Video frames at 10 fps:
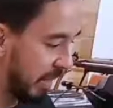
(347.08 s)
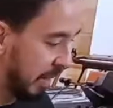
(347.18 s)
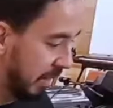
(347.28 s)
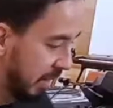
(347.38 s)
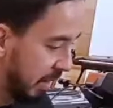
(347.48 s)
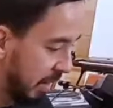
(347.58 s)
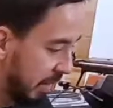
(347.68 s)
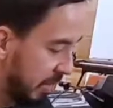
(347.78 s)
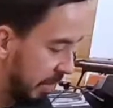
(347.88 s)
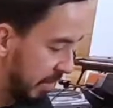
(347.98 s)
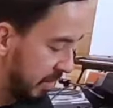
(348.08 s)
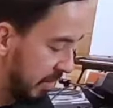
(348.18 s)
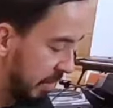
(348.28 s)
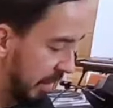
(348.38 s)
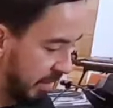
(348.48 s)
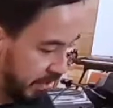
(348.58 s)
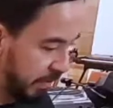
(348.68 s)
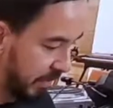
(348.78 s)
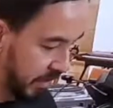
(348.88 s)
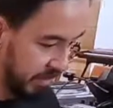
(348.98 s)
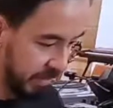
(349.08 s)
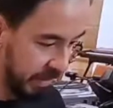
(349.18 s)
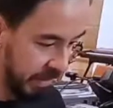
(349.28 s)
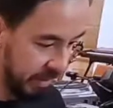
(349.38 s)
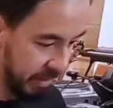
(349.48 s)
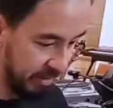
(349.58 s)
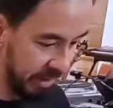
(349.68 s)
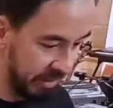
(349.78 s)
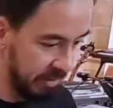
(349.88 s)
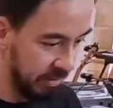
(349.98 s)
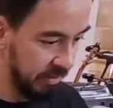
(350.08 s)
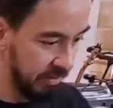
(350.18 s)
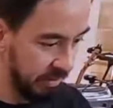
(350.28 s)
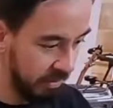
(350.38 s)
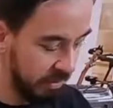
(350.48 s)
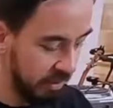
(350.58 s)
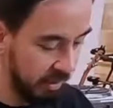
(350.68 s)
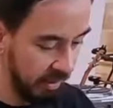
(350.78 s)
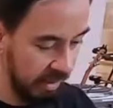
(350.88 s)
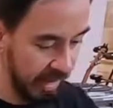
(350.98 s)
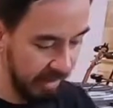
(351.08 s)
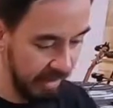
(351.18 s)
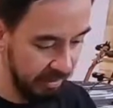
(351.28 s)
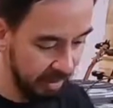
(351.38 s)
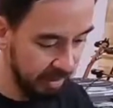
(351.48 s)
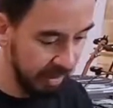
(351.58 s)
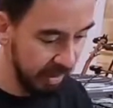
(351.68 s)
it based on like basically the vector drawing that I gave him.